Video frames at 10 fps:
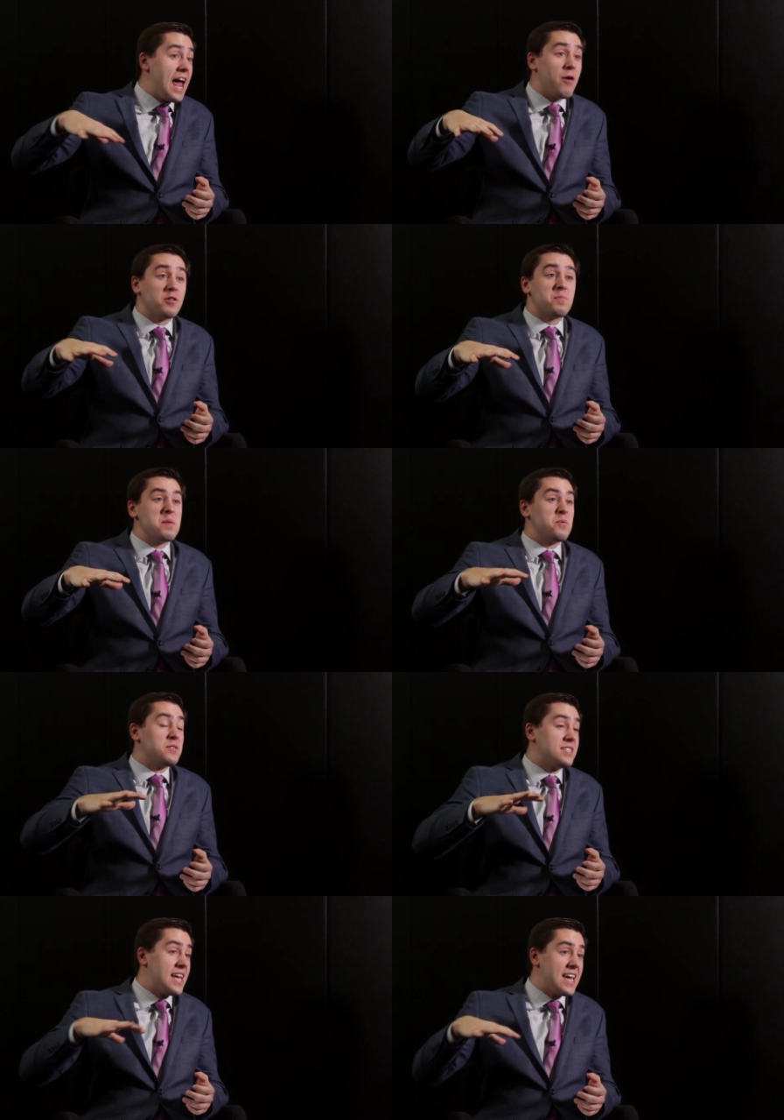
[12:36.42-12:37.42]
out with people,
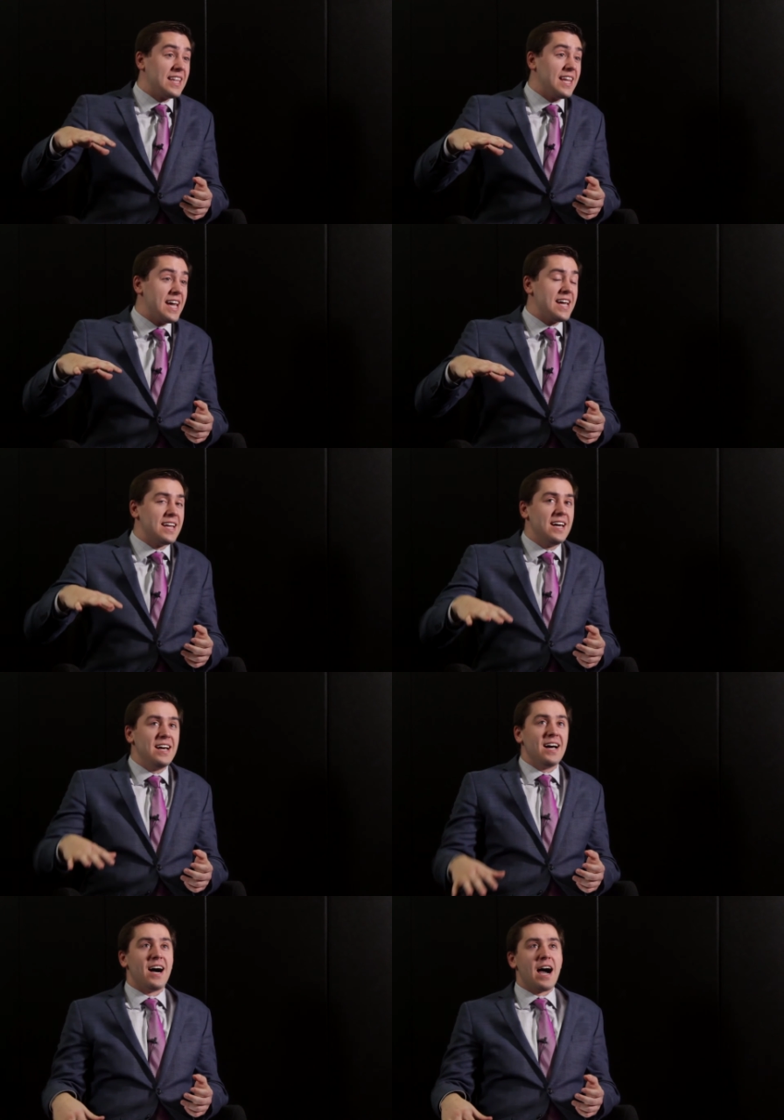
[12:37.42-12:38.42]
staying late.
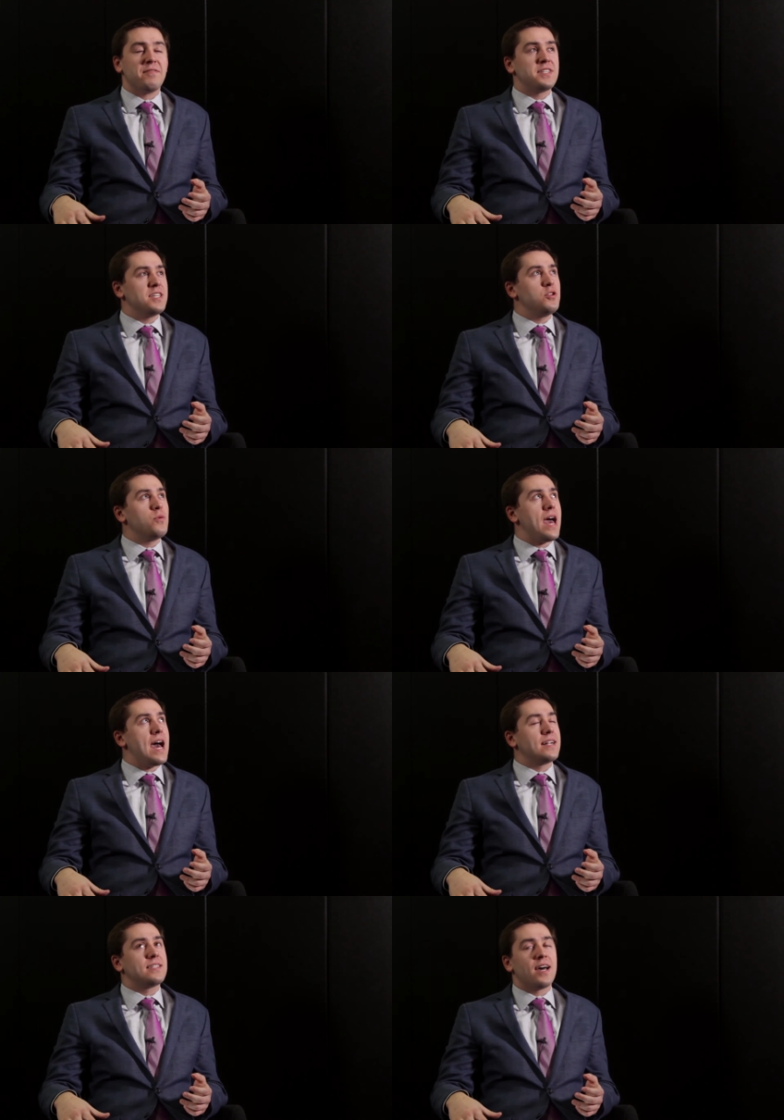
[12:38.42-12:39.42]
I've seen you
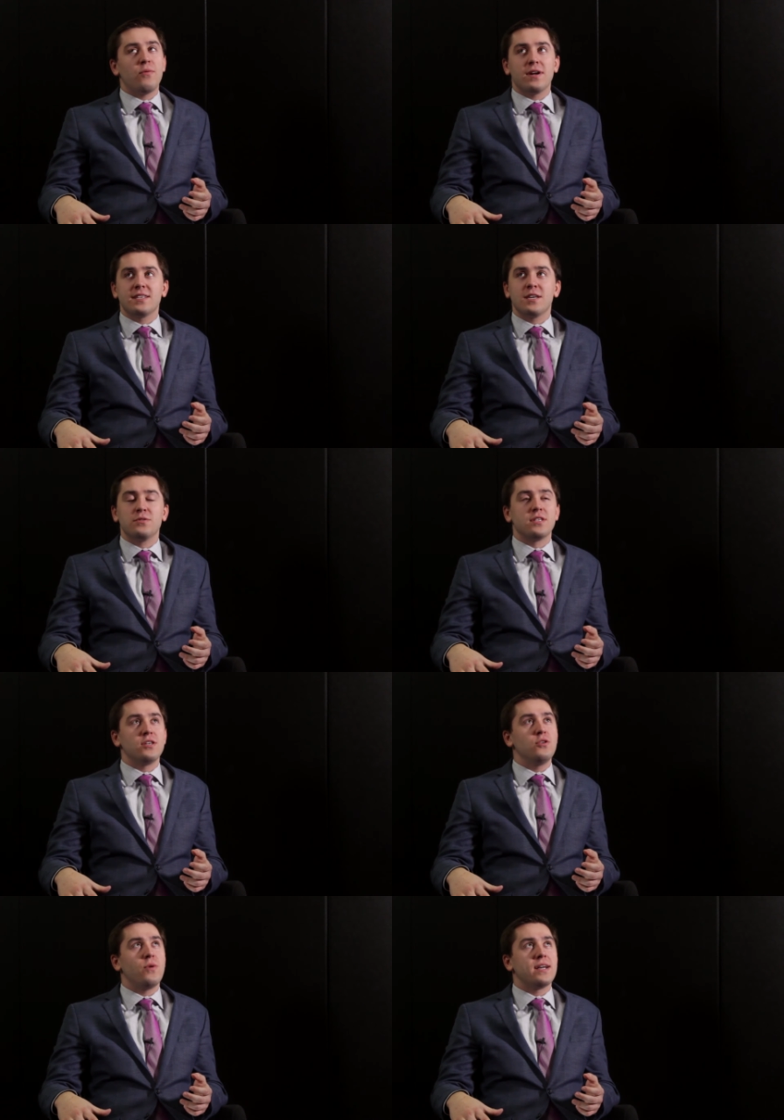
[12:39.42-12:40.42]
at, I want to say it was
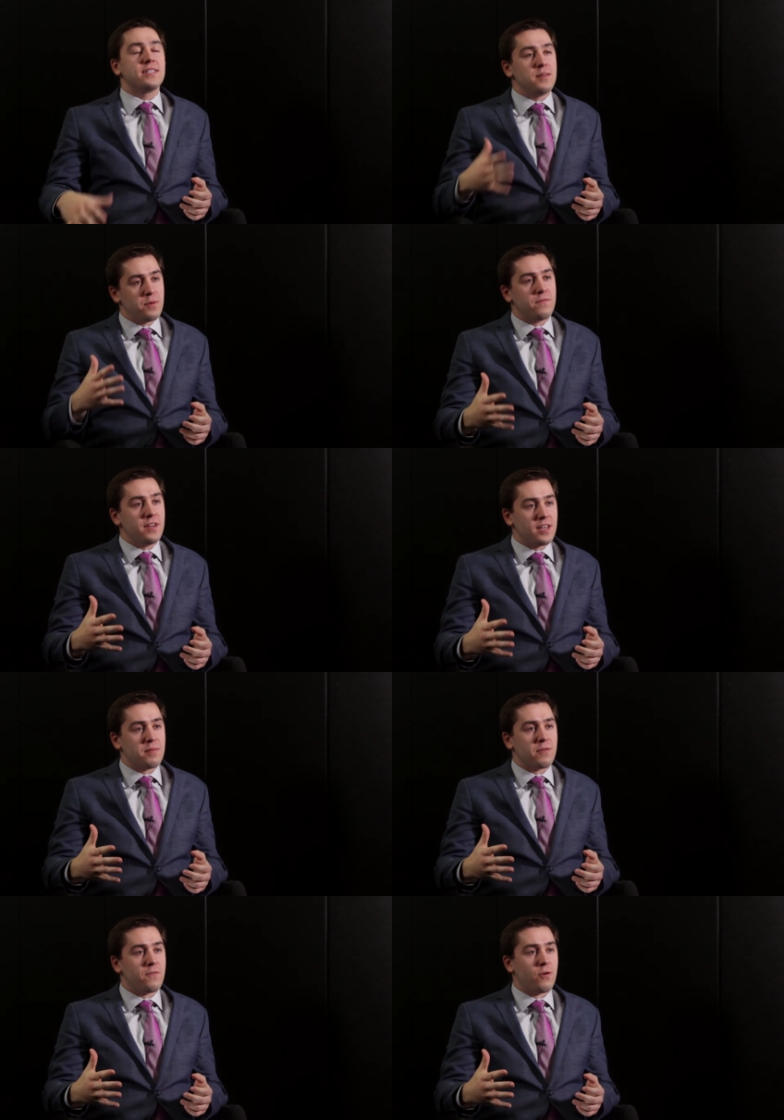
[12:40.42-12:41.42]
the UIC
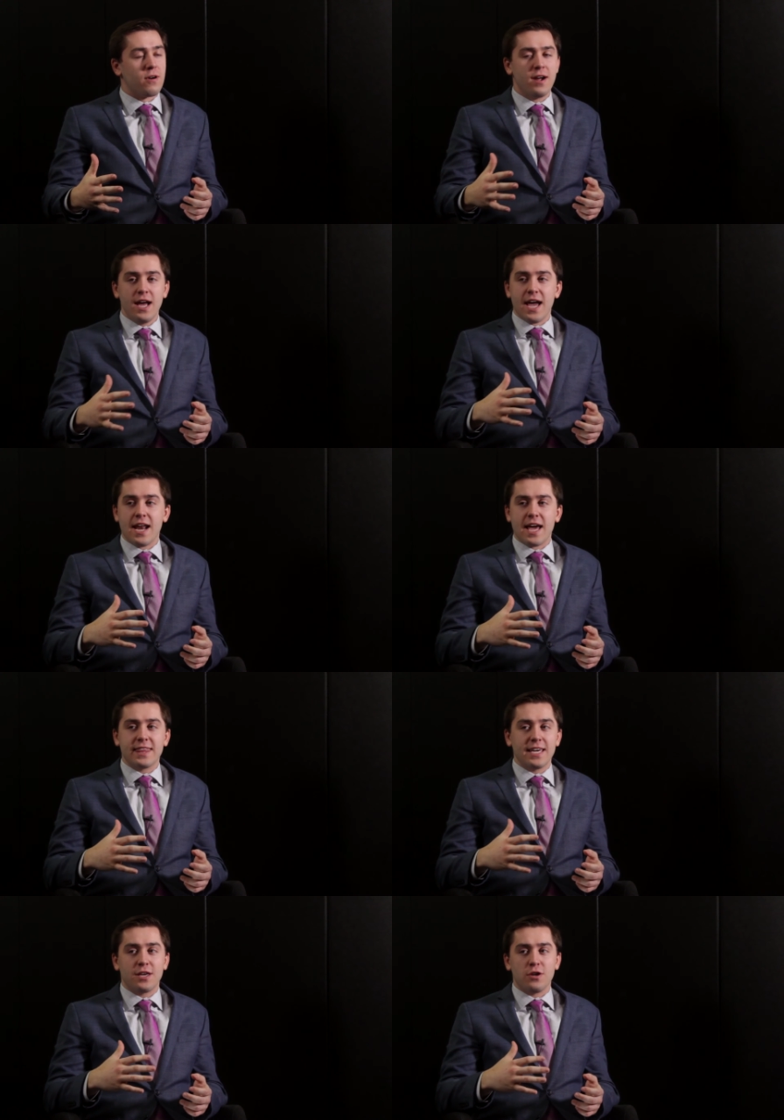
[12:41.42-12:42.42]
Pavilion before, and I
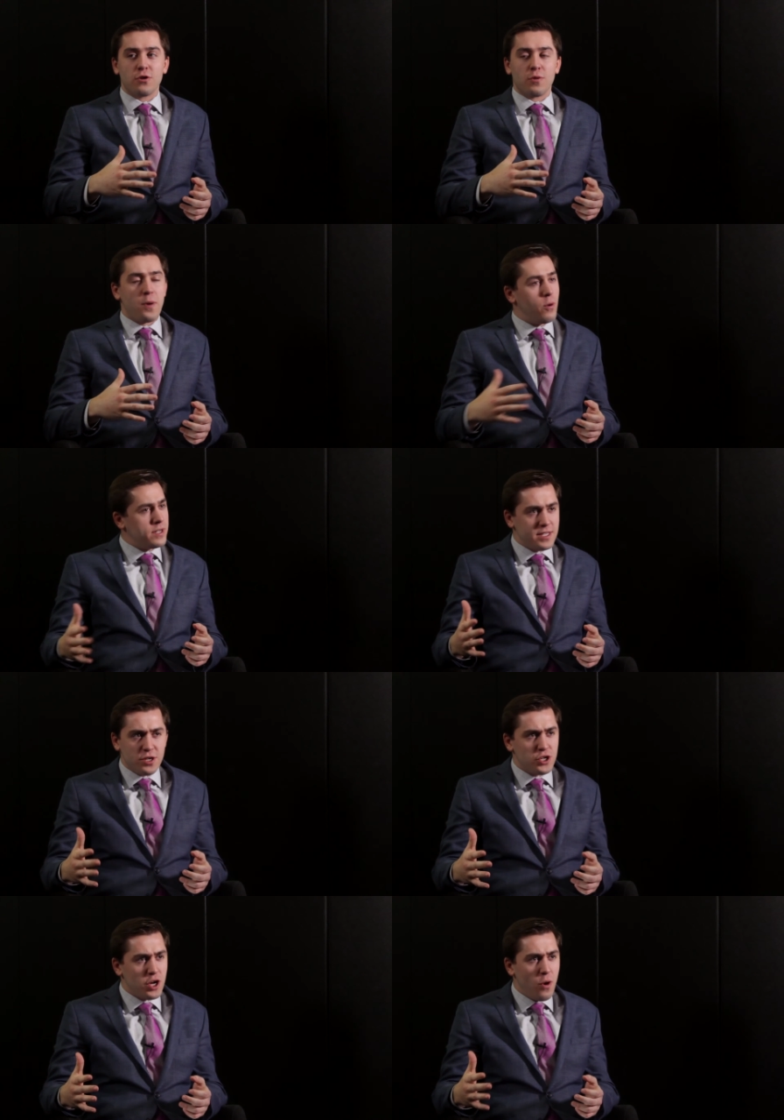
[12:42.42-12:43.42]
think your opponent
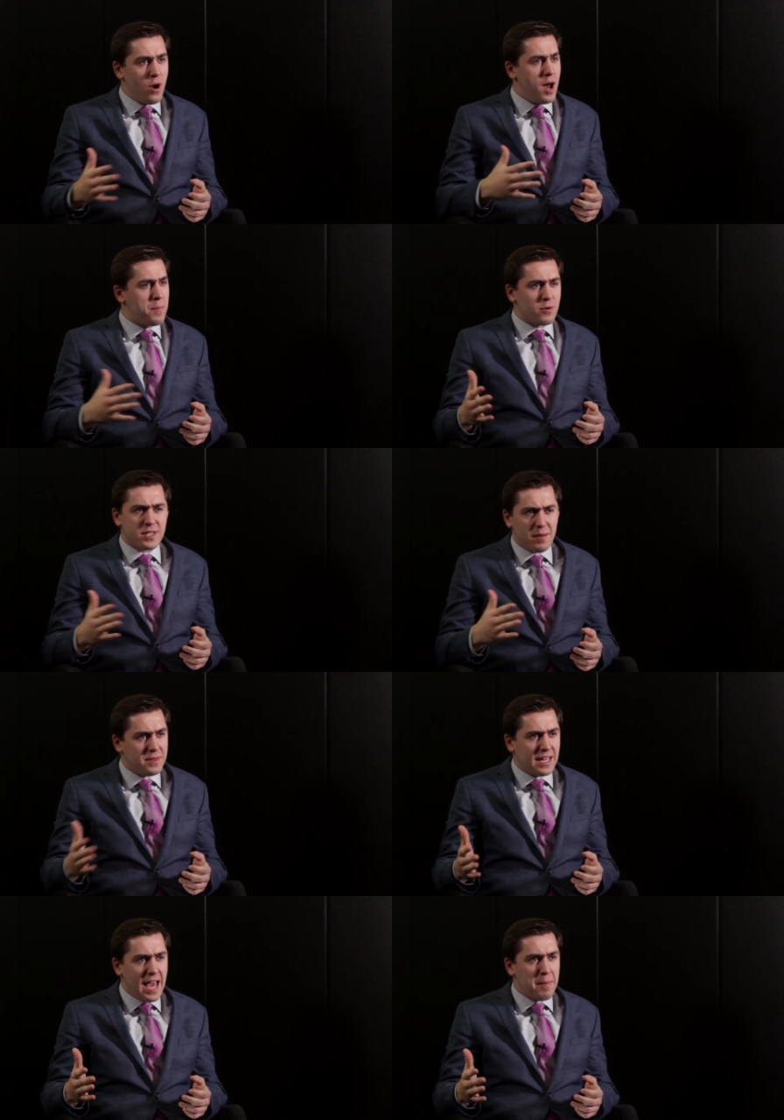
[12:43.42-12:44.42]
didn't show up or
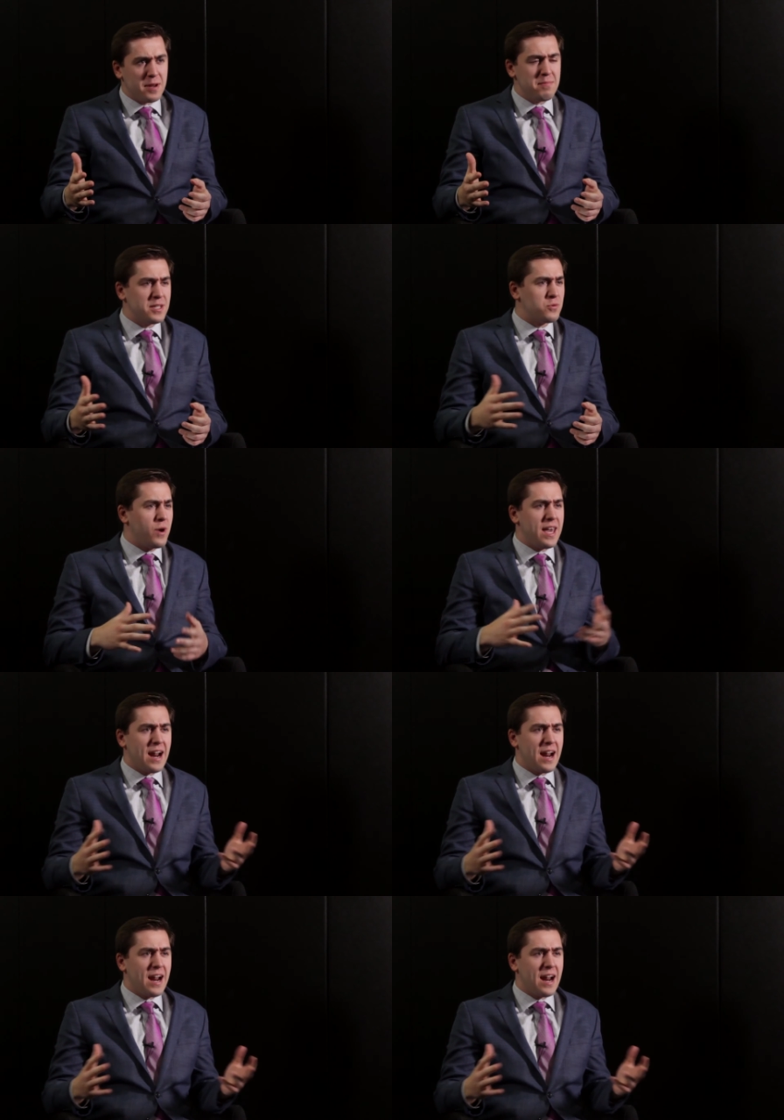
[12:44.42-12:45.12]
something happened. He missed weight.